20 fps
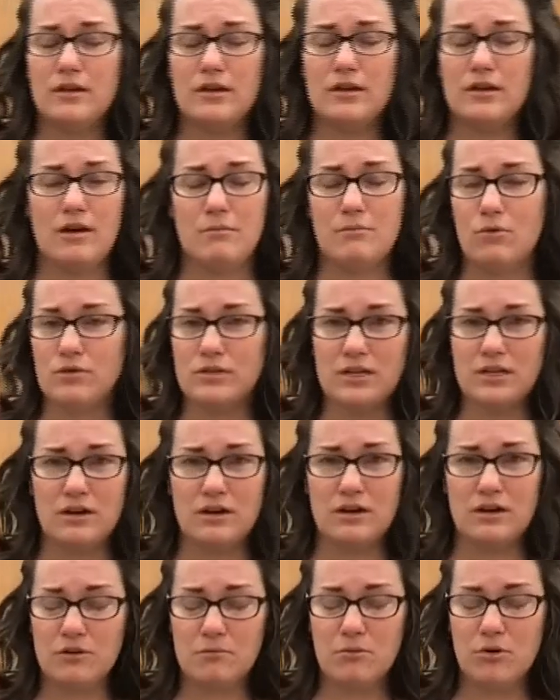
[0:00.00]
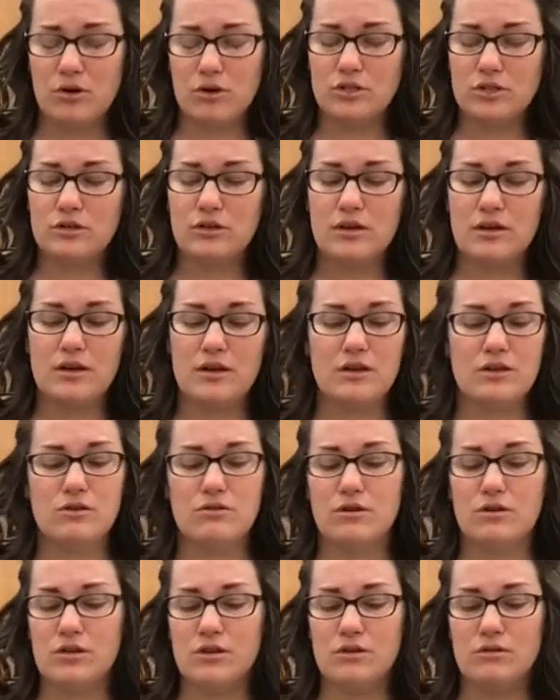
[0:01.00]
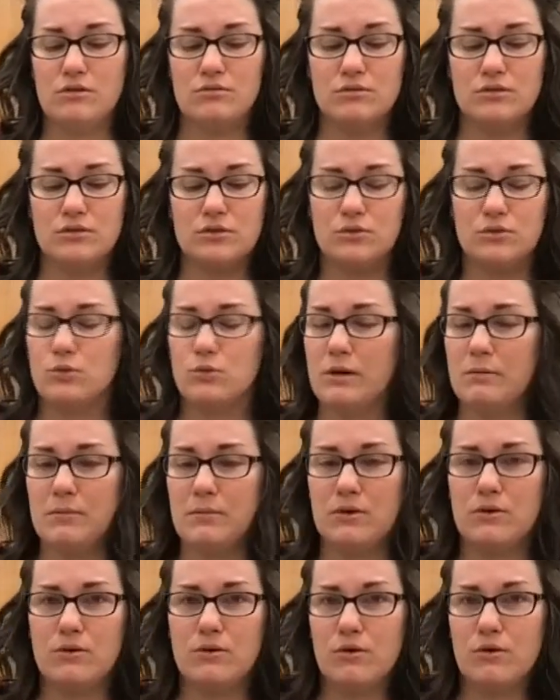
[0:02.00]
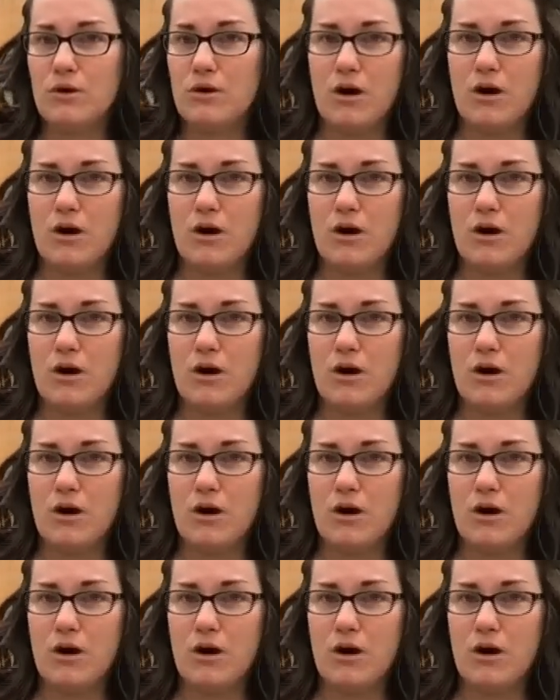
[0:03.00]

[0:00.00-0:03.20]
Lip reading: or dairy-free margarine. You could use soy milk or